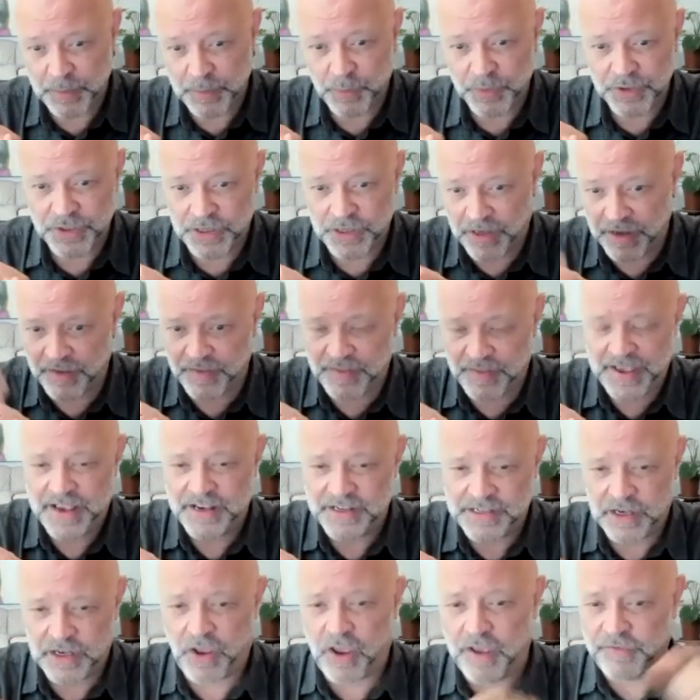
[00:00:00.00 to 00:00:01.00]
It wasn't like
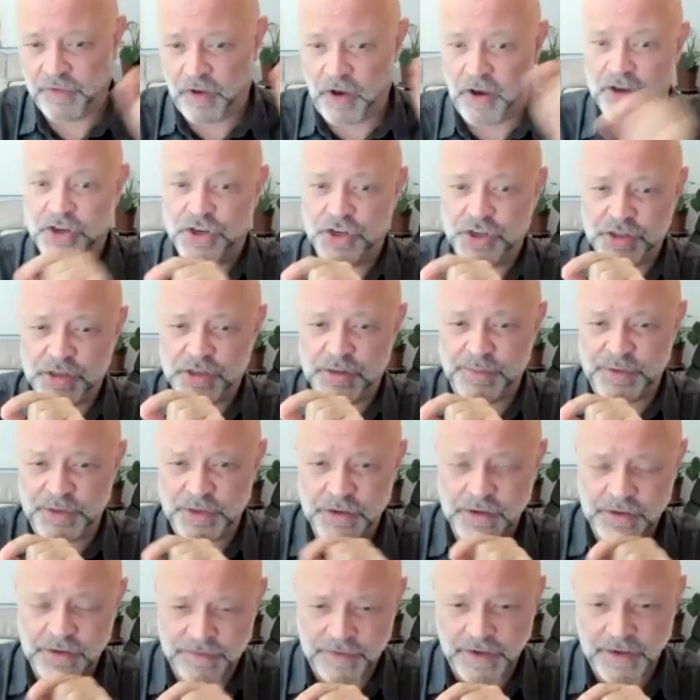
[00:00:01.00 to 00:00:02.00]
there's life, I just
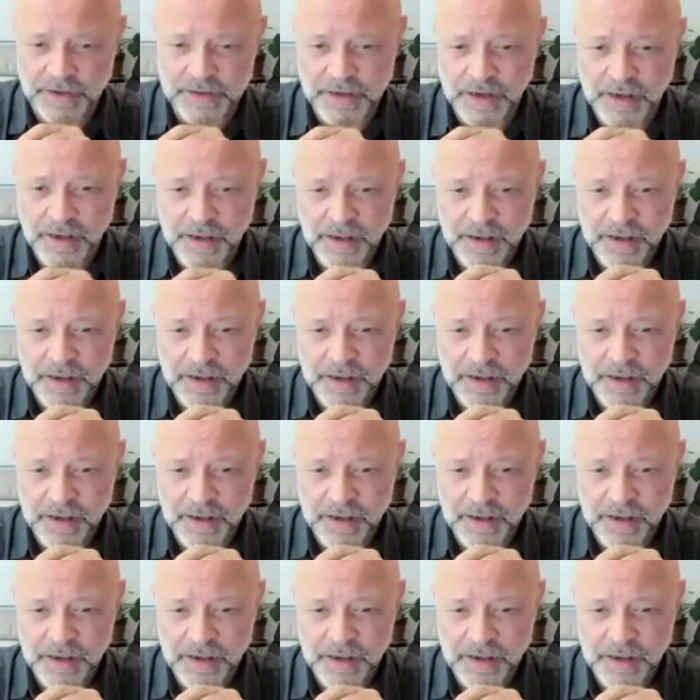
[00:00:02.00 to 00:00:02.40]
observe it.